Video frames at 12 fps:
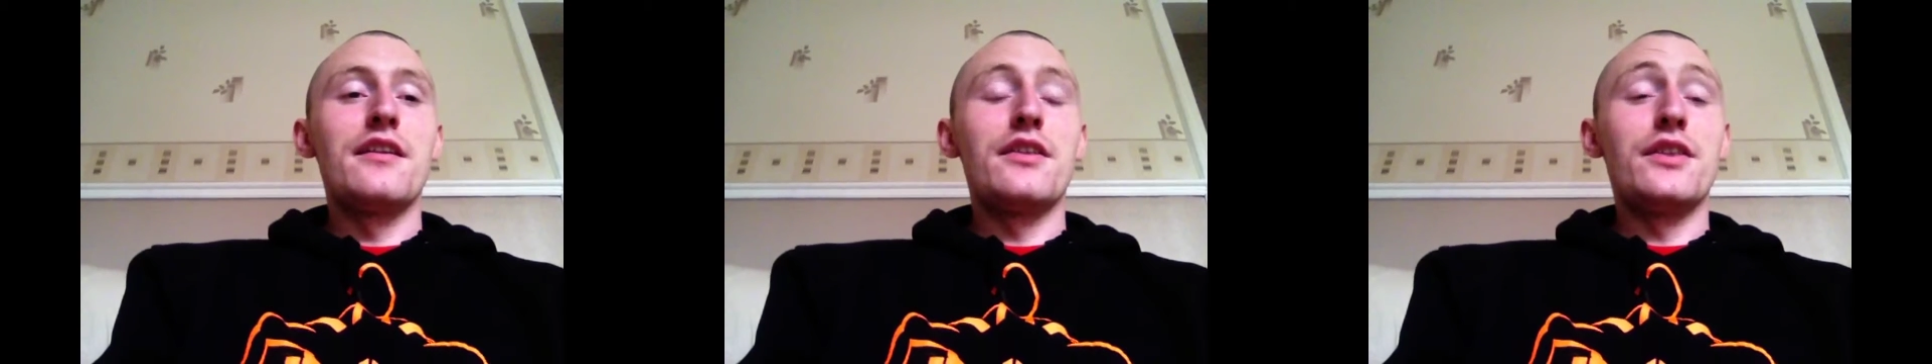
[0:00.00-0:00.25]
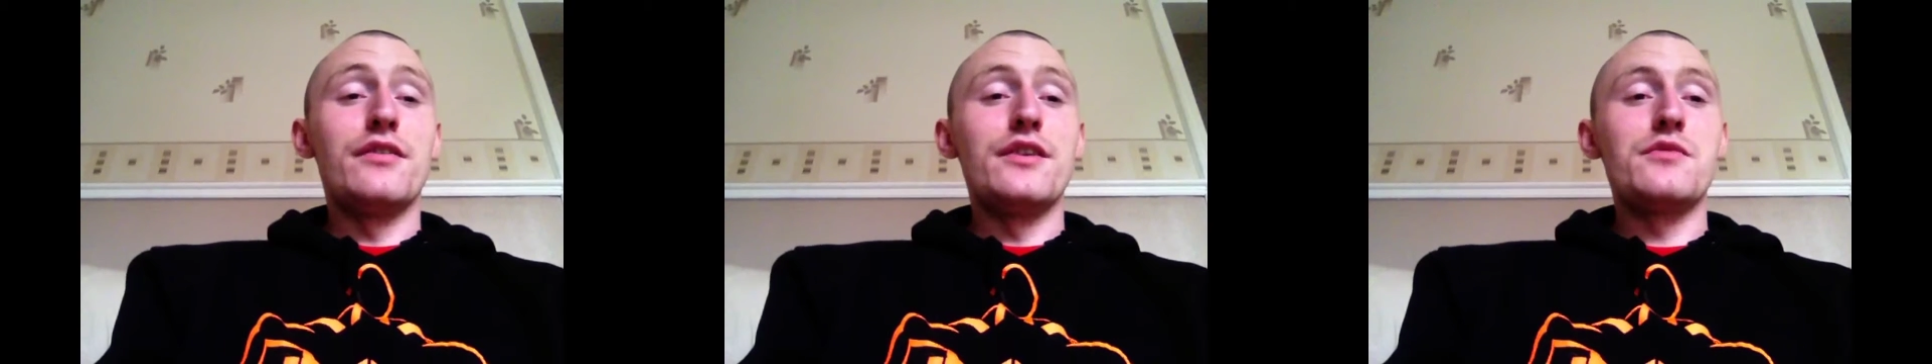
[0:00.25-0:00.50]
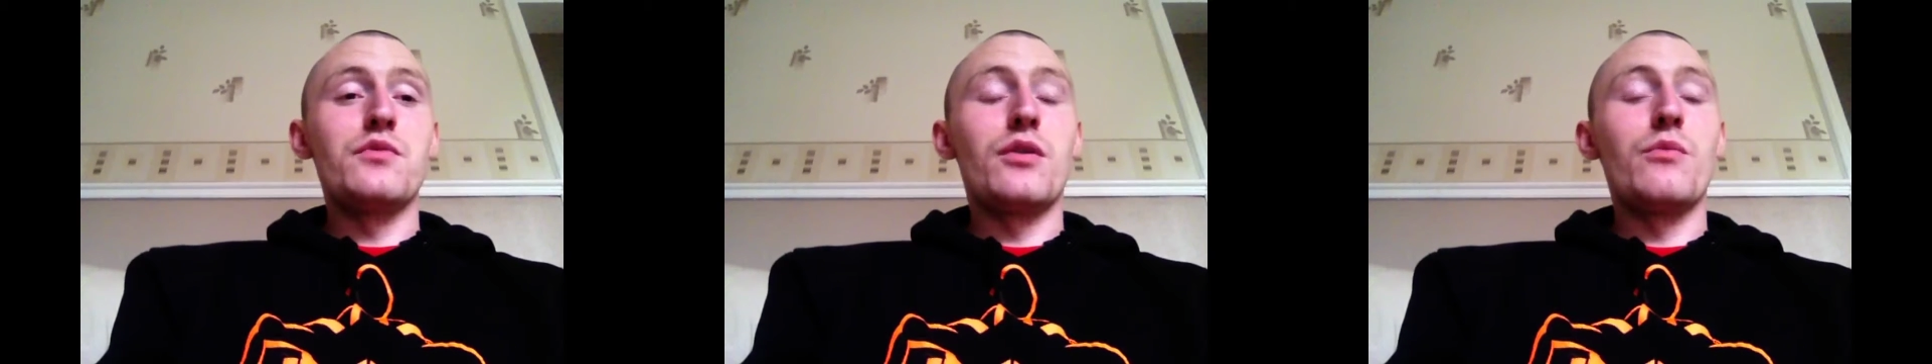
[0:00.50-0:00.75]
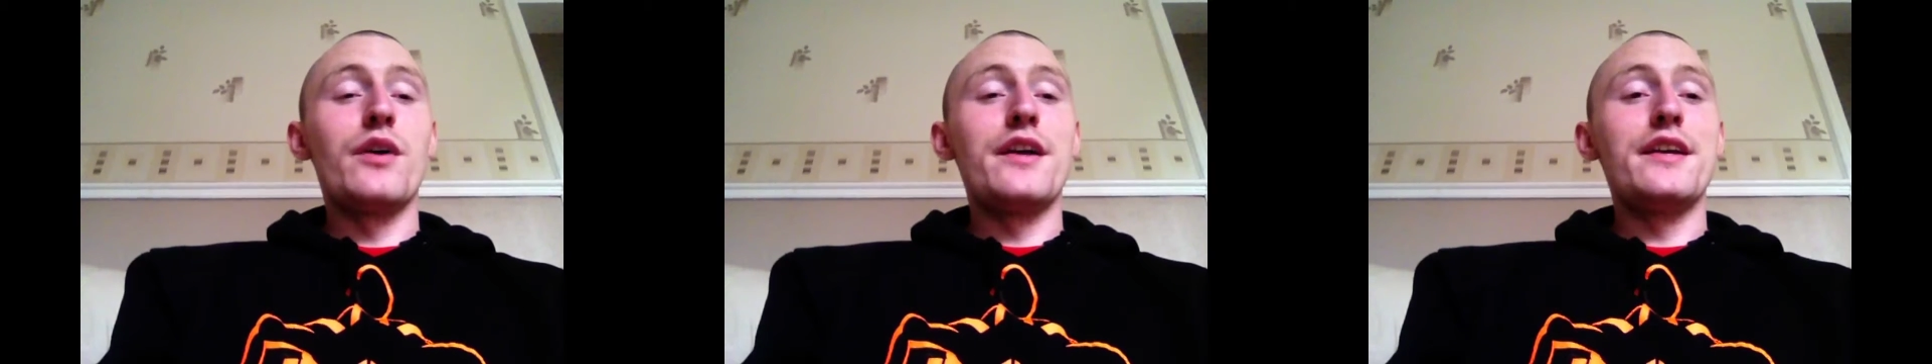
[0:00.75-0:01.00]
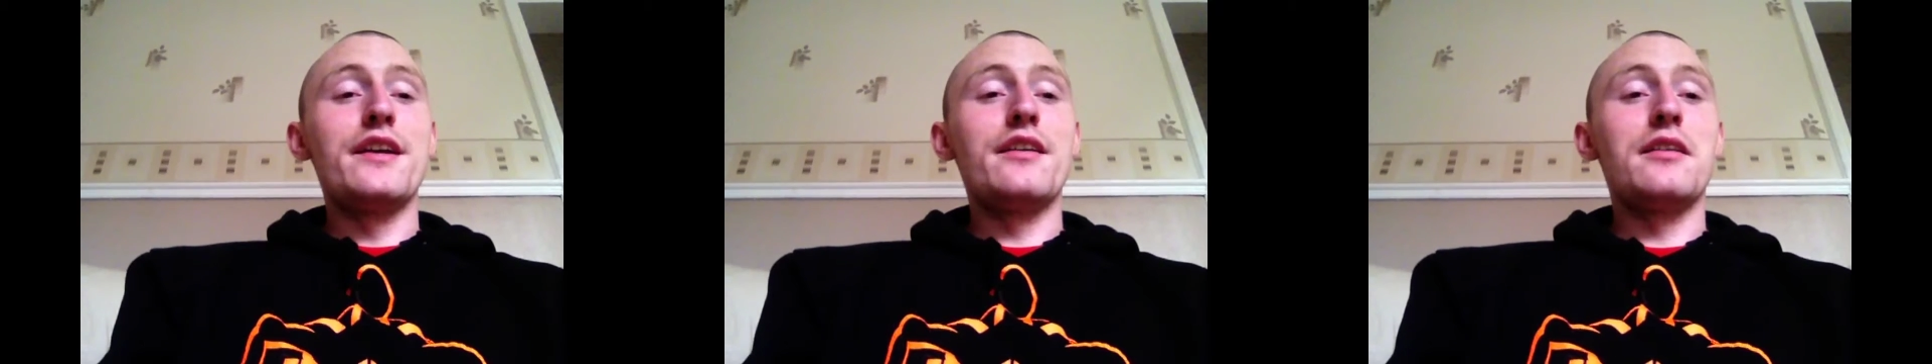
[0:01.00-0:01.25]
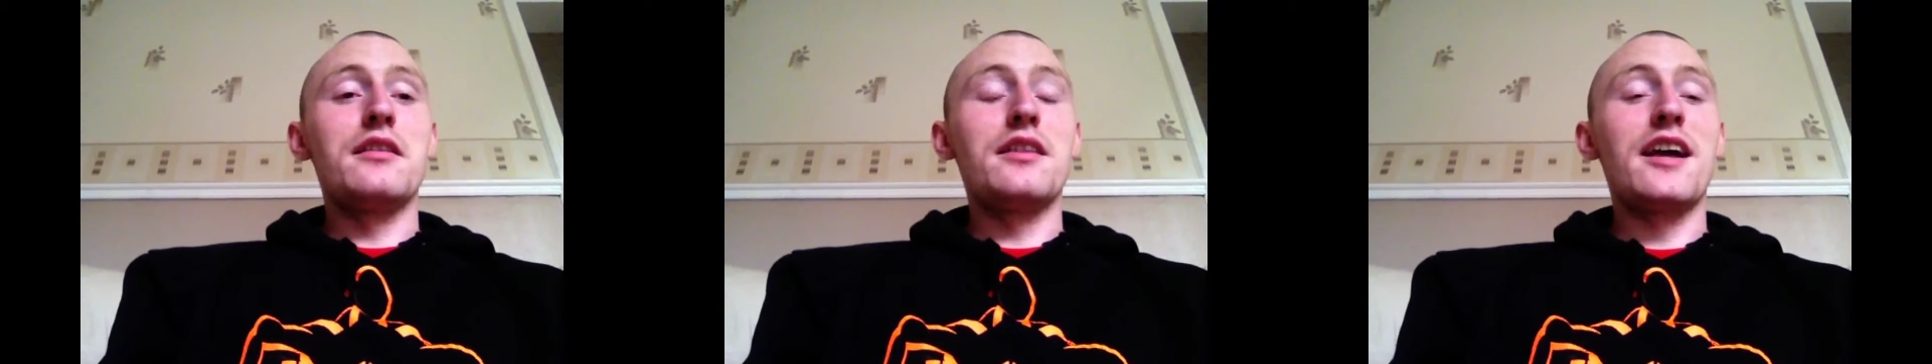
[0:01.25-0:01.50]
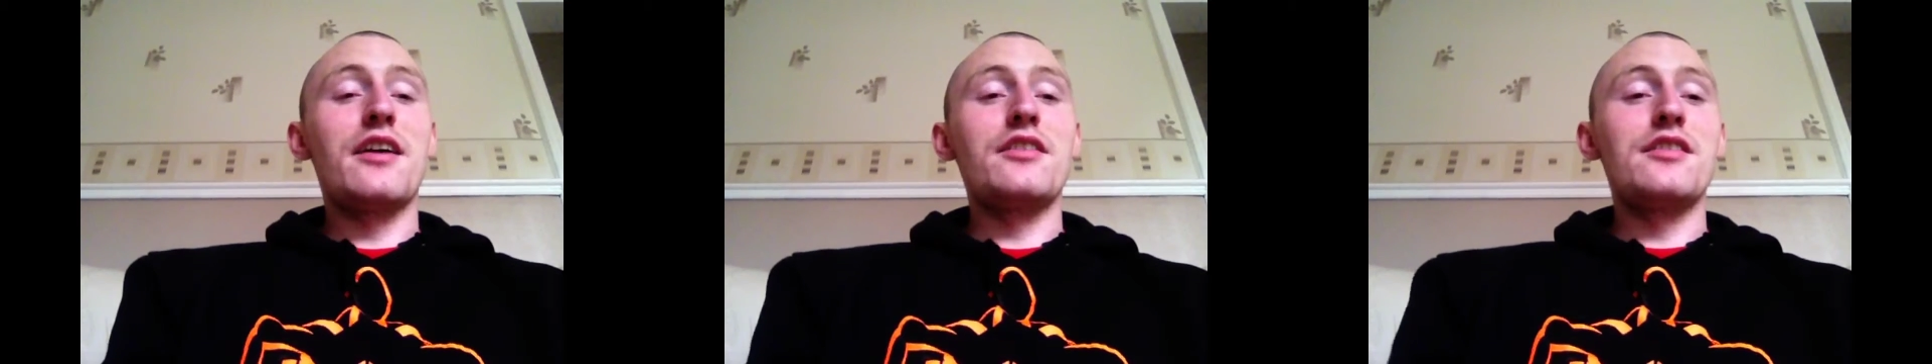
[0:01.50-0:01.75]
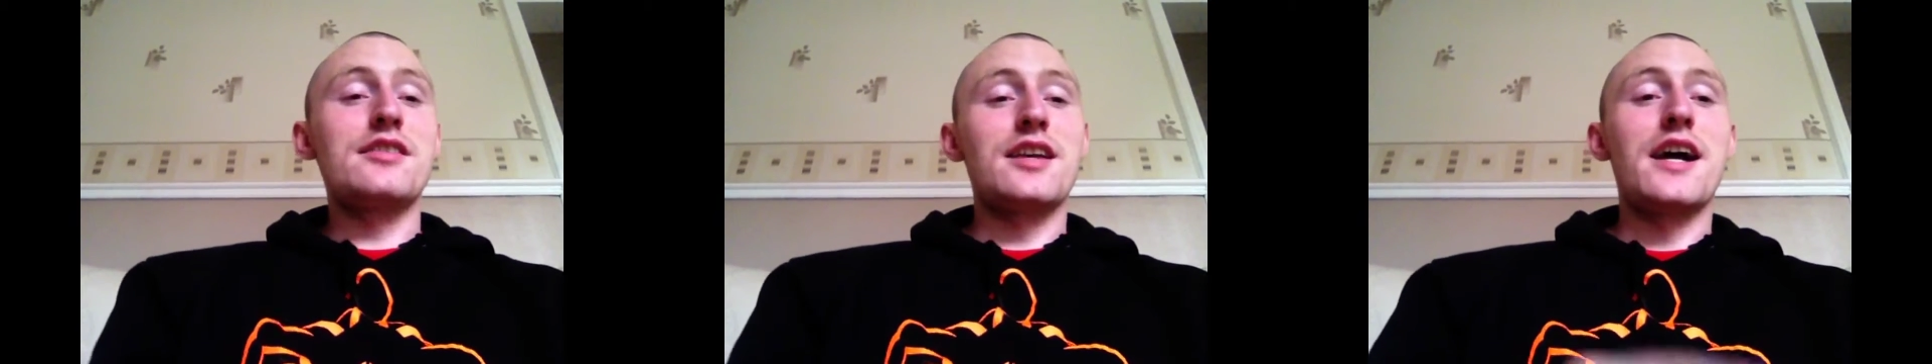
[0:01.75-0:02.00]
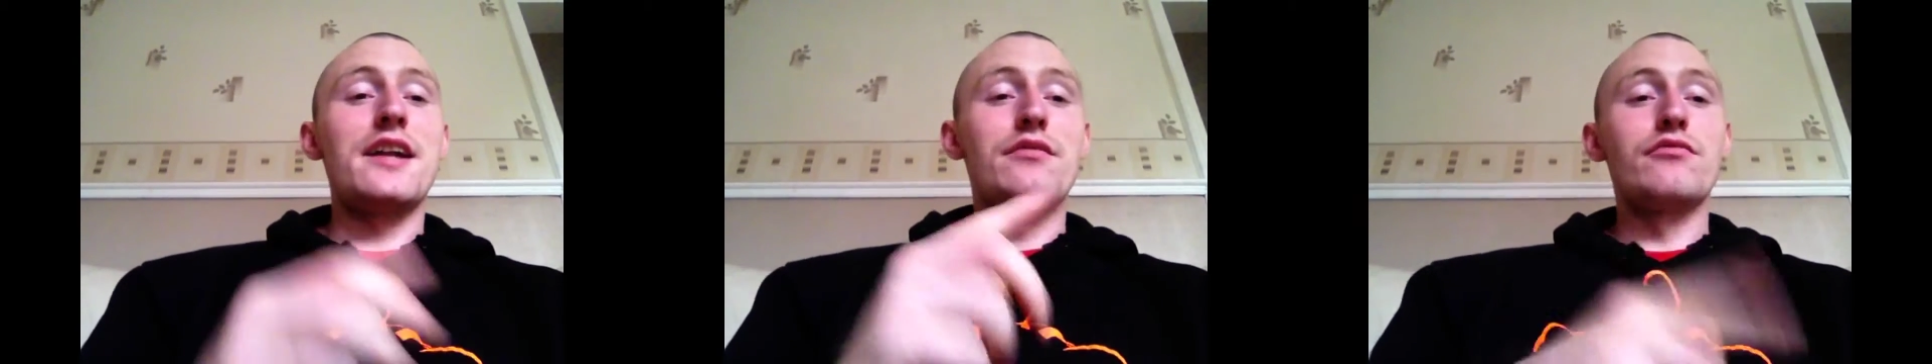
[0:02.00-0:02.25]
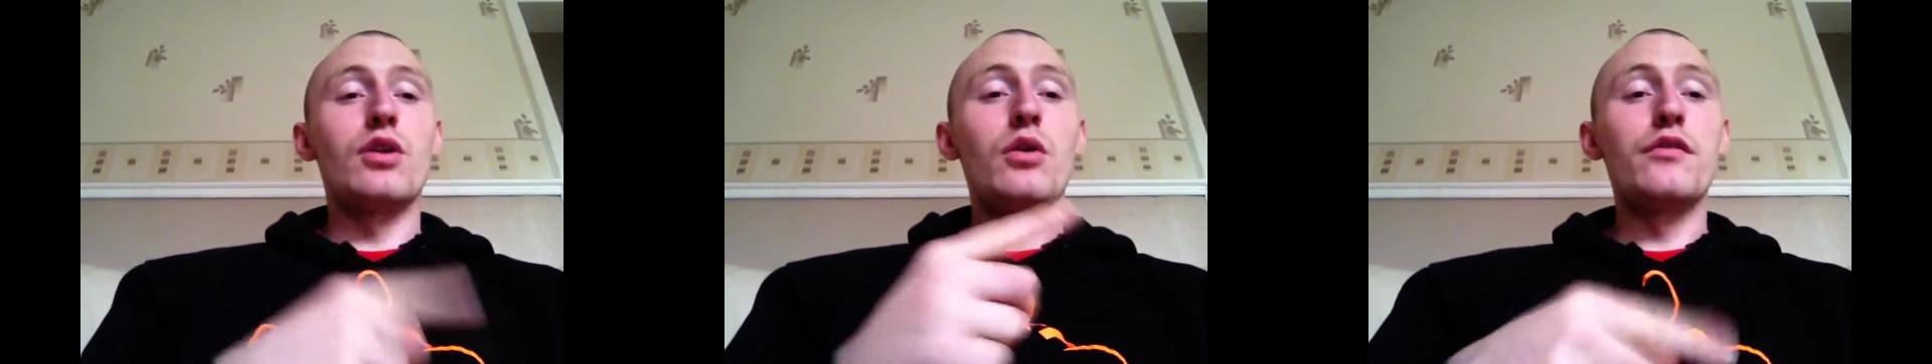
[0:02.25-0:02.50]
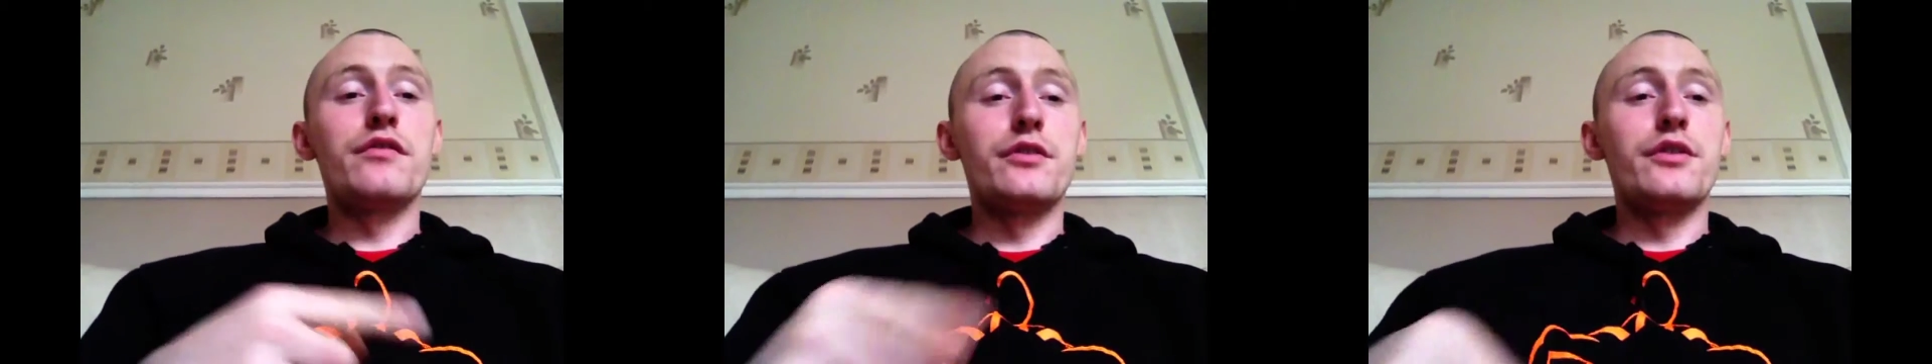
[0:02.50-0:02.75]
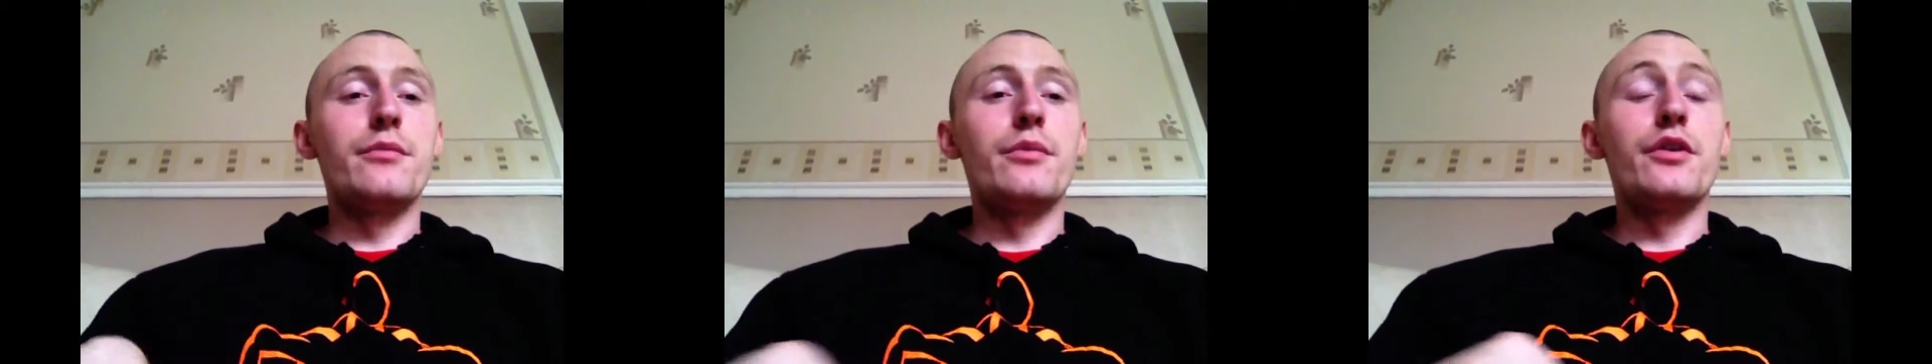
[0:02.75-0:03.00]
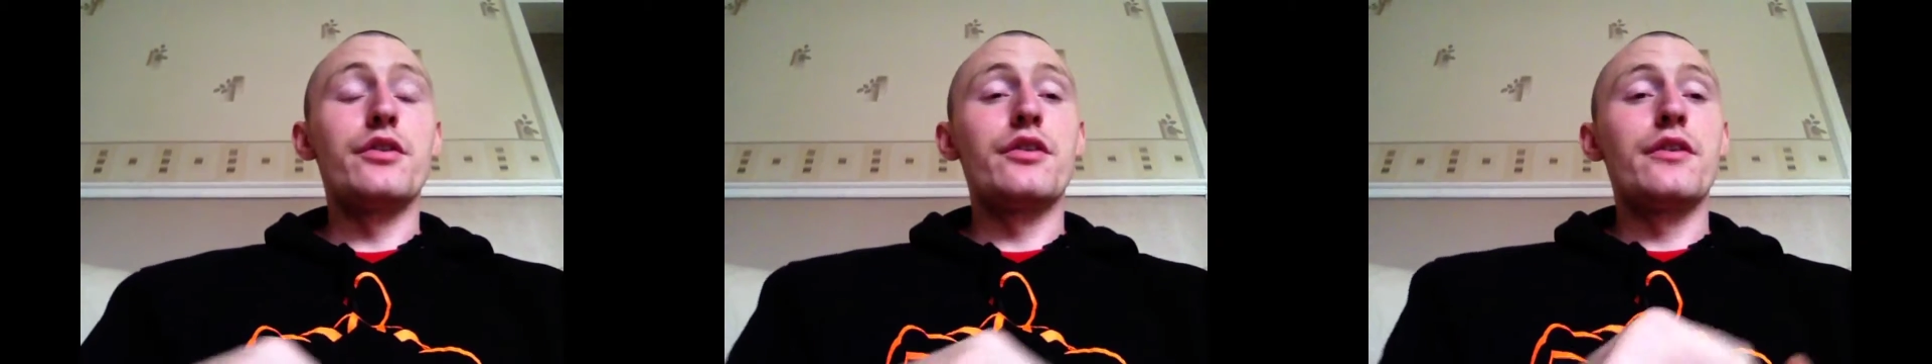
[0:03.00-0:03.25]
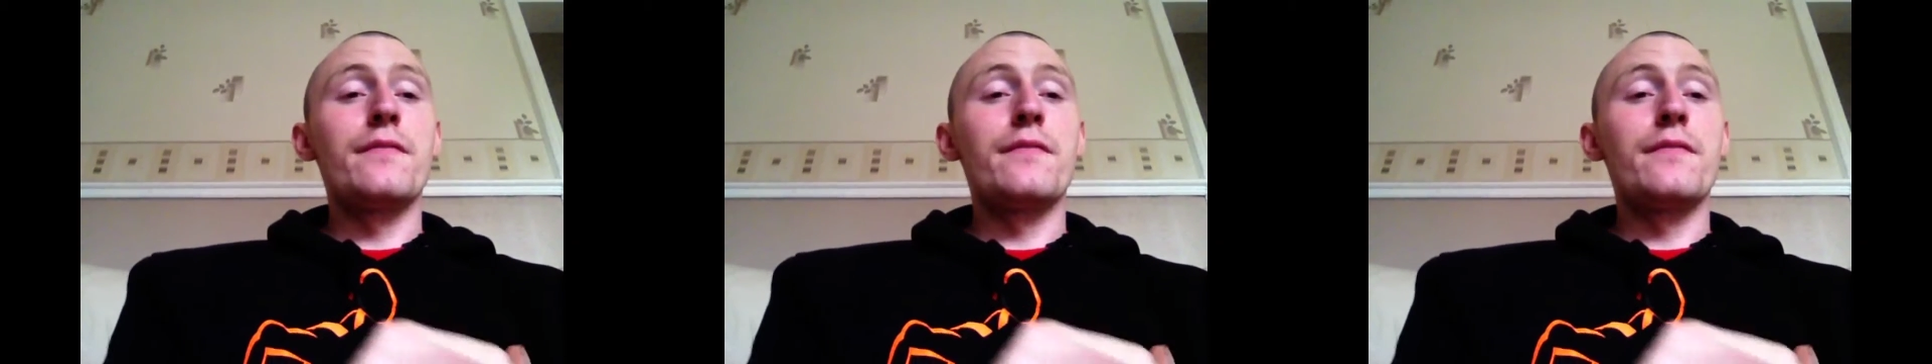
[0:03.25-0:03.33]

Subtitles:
there is one where you lie on your side and roll through the mud,